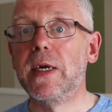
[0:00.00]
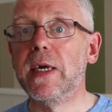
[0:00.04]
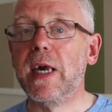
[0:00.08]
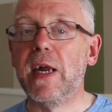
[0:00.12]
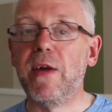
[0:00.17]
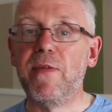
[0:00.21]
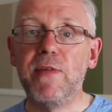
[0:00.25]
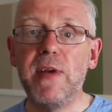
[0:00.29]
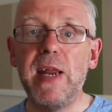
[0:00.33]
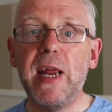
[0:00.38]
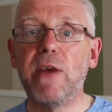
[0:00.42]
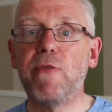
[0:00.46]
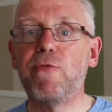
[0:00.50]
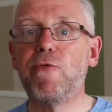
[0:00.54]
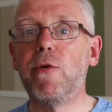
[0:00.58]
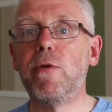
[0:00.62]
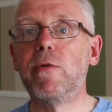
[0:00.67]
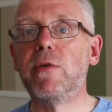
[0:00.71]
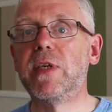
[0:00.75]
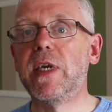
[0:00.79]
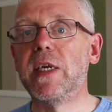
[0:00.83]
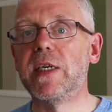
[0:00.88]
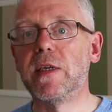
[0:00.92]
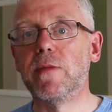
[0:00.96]
If Nick
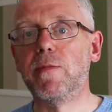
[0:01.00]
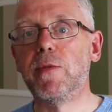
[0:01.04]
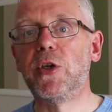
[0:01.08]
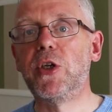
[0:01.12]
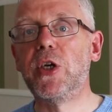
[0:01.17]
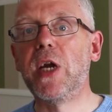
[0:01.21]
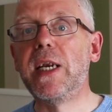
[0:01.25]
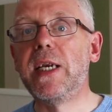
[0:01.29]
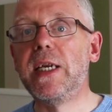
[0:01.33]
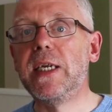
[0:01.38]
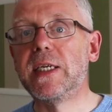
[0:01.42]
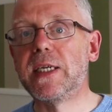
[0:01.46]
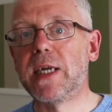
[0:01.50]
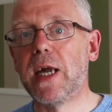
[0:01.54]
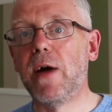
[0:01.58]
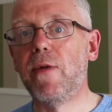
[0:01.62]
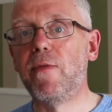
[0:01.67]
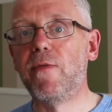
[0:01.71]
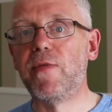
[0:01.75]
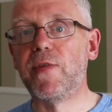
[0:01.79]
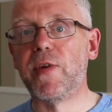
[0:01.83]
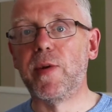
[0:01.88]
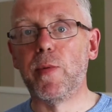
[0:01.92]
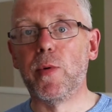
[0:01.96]
Drew says a machine is
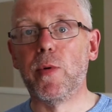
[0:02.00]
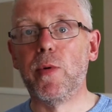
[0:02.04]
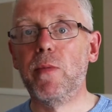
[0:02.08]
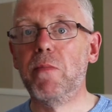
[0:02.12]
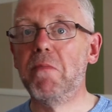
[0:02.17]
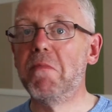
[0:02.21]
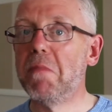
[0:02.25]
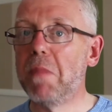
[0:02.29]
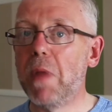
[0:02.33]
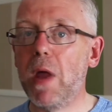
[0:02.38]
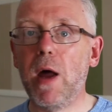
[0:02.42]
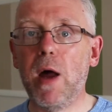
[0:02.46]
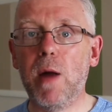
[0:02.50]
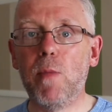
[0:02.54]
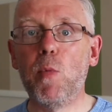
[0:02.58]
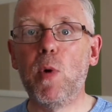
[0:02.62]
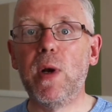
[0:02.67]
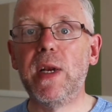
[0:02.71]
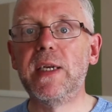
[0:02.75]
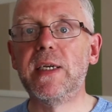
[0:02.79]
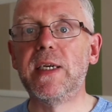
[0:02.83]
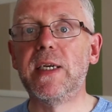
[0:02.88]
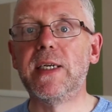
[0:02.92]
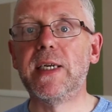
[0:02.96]
comfortable, I'm
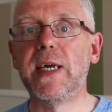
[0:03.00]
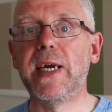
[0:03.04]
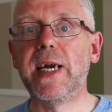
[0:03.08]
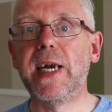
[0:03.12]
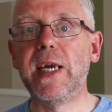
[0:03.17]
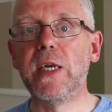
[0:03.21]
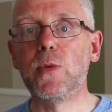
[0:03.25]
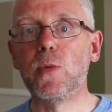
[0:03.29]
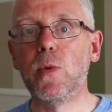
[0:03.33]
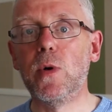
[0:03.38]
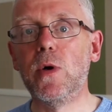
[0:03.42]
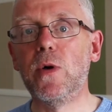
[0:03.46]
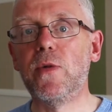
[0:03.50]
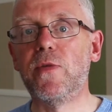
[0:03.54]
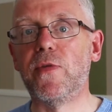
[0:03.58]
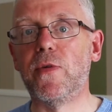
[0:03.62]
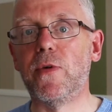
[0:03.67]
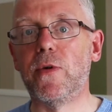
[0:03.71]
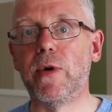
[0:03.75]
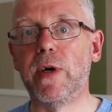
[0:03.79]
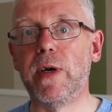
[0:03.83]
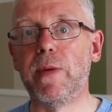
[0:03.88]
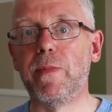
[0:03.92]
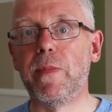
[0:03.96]
willing to take his word
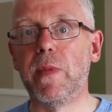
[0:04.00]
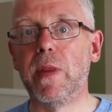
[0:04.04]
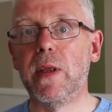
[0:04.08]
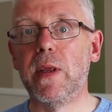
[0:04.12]
for it.